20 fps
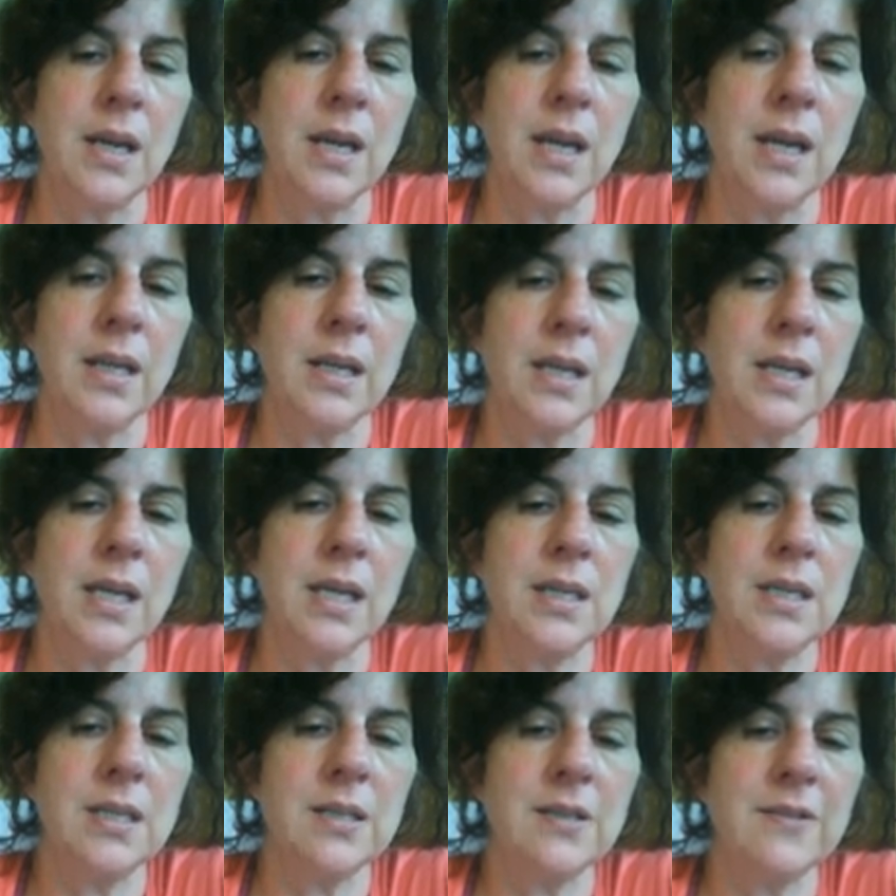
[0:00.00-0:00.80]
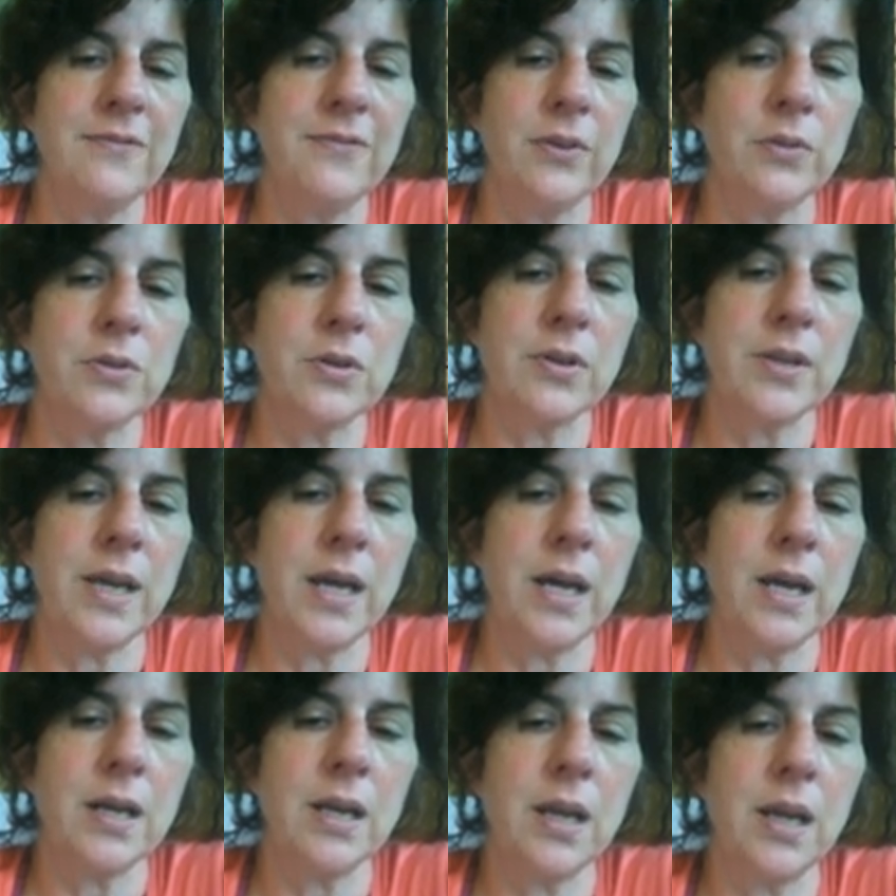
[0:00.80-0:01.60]
and the kidneys filter
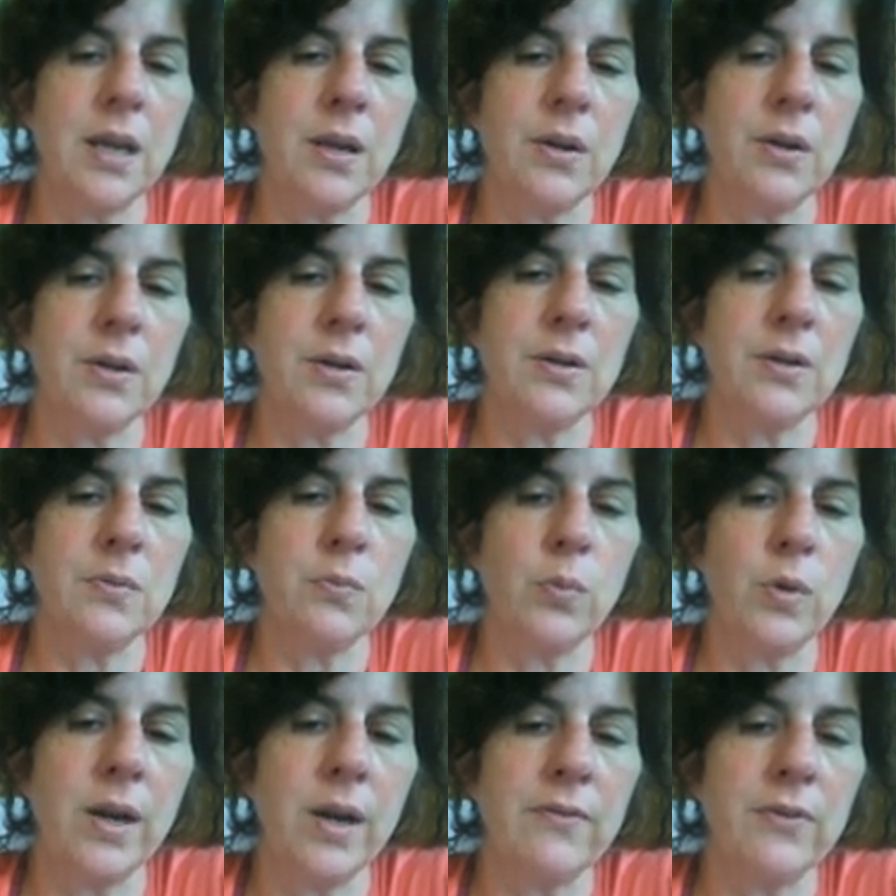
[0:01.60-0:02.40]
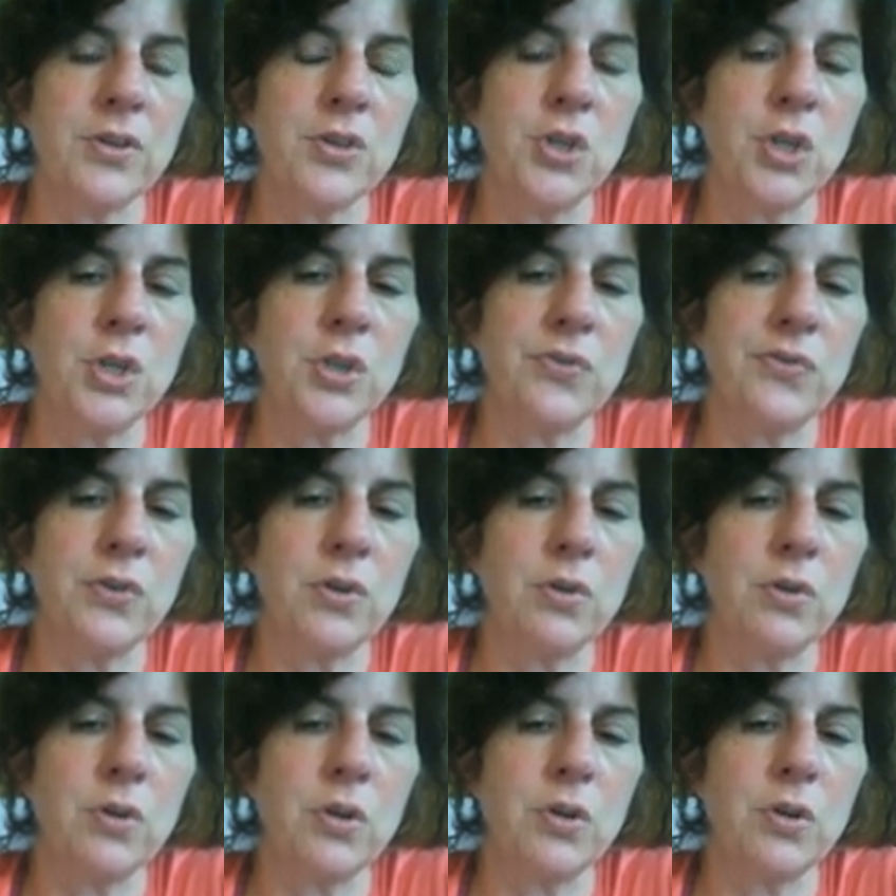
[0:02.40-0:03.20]
that, and whatever's
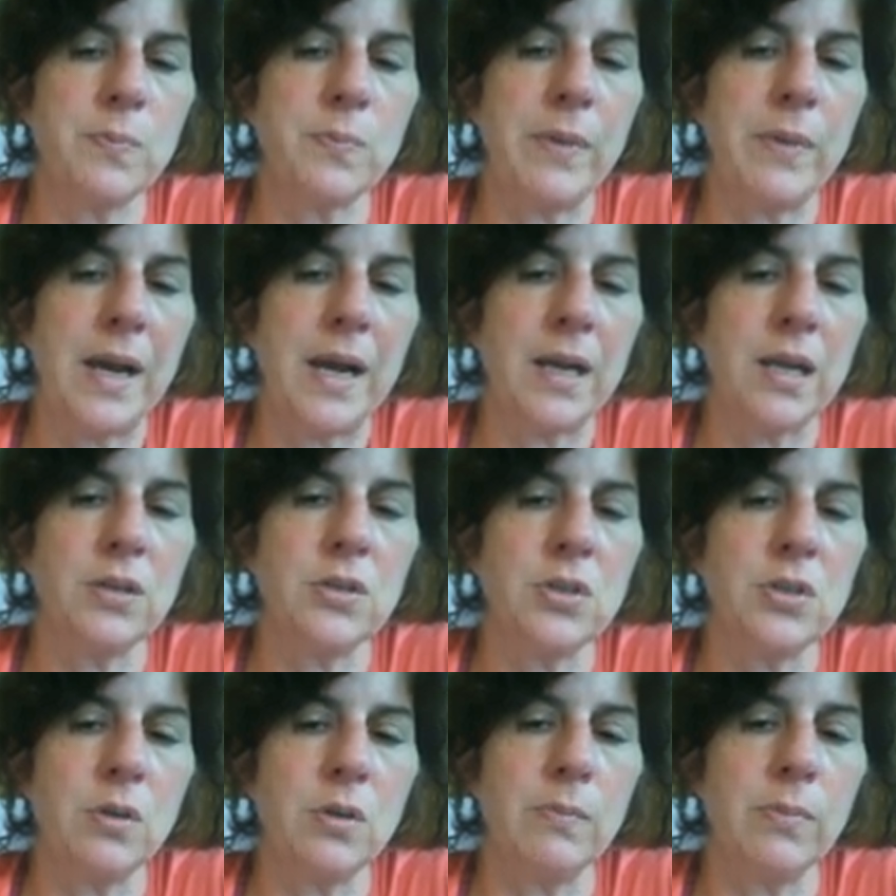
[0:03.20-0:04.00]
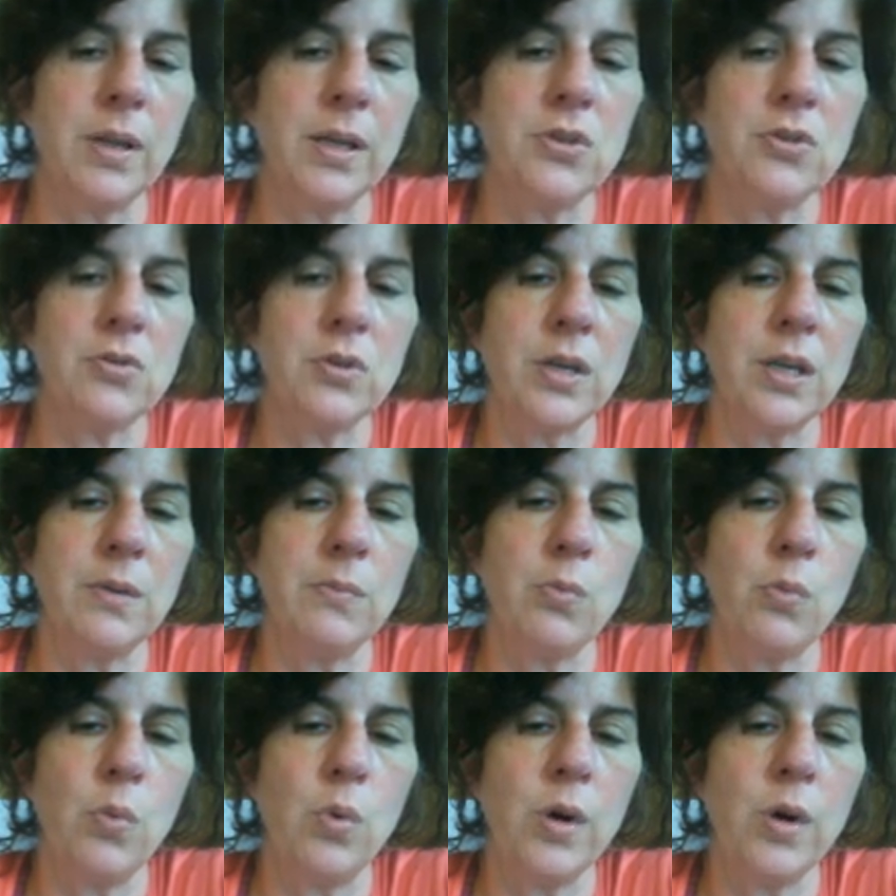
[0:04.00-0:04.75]
useful goes back into your bloodstream.